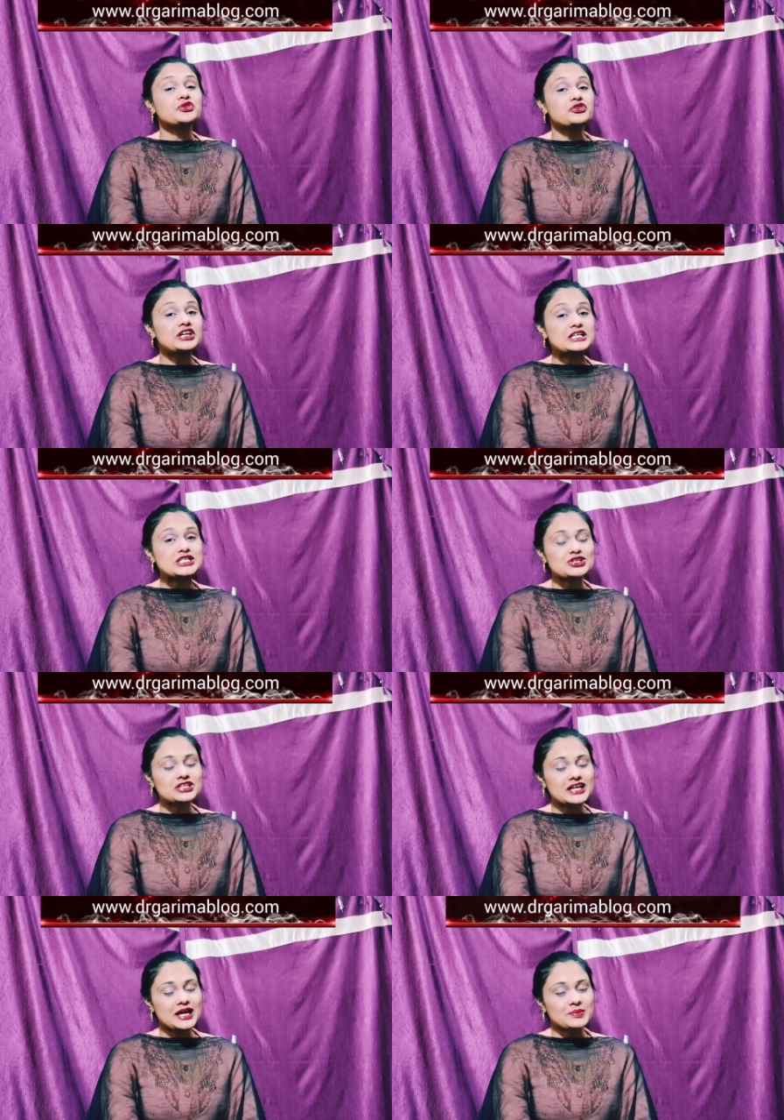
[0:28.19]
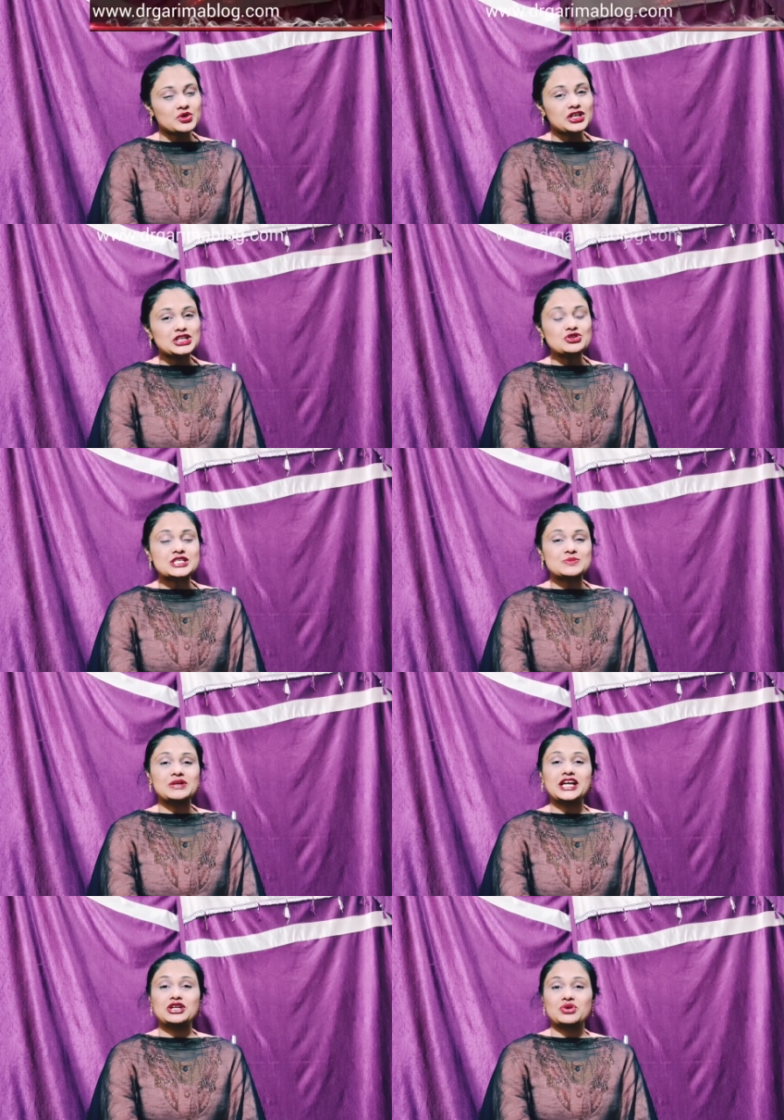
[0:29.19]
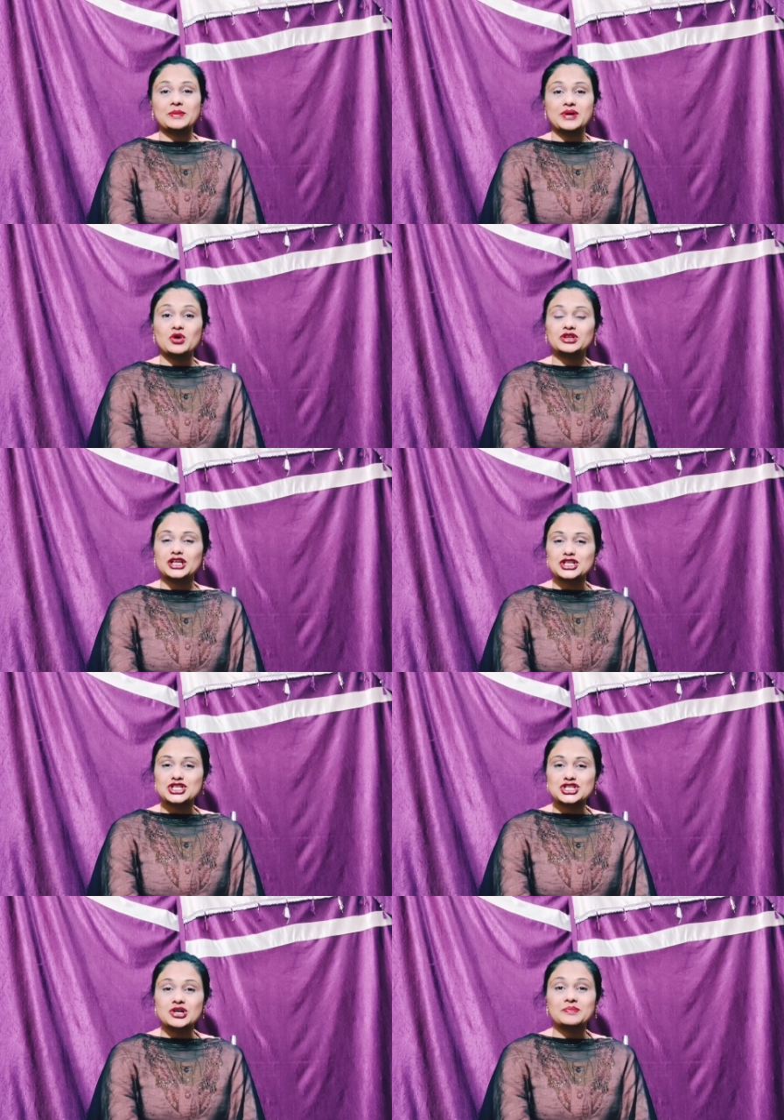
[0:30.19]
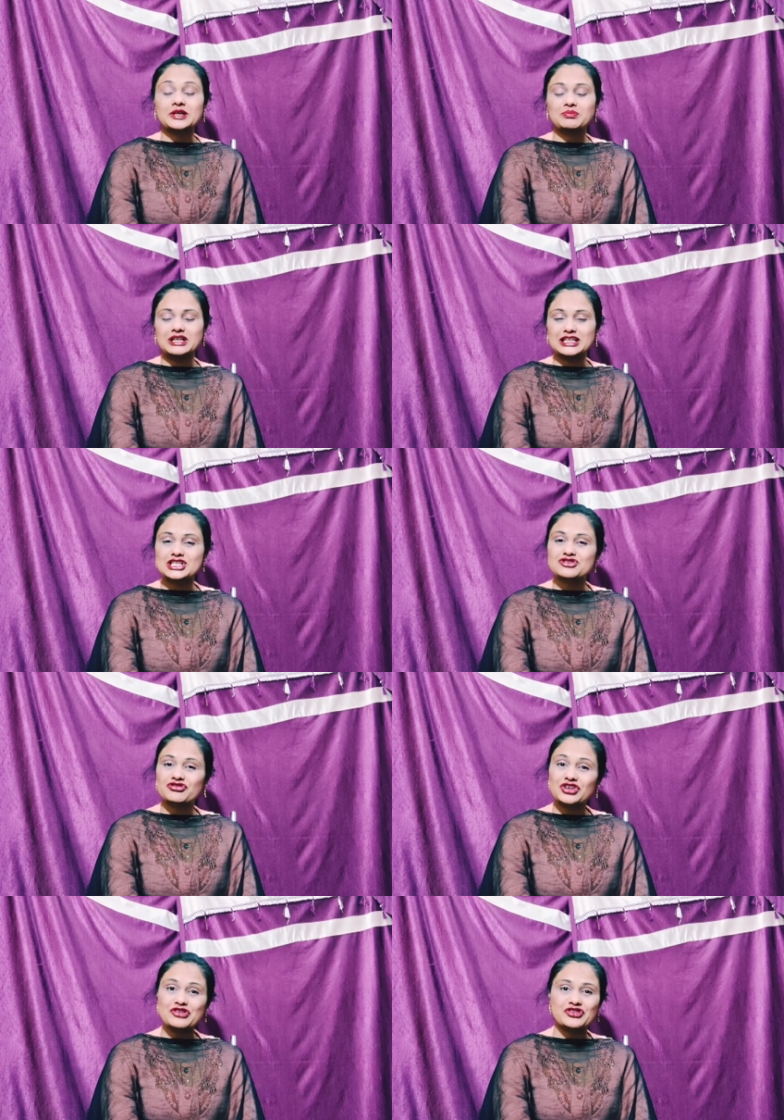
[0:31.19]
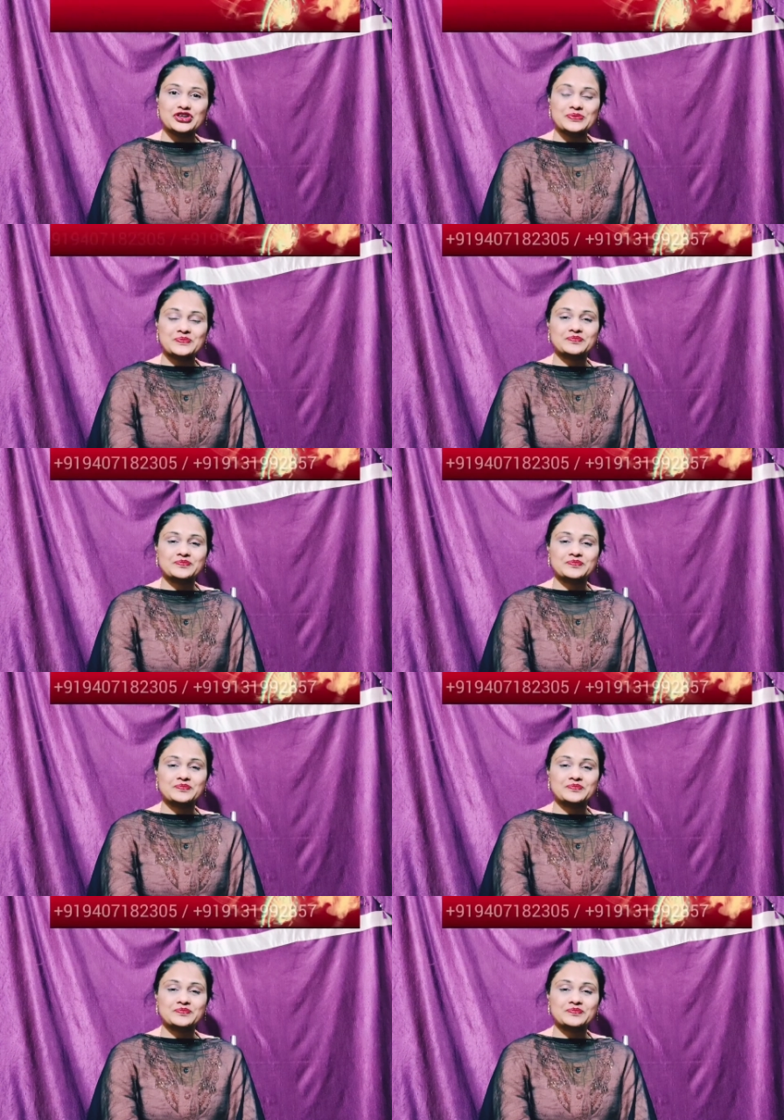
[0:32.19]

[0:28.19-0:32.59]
Friends, today I'm going to explain you about the topic bilious fever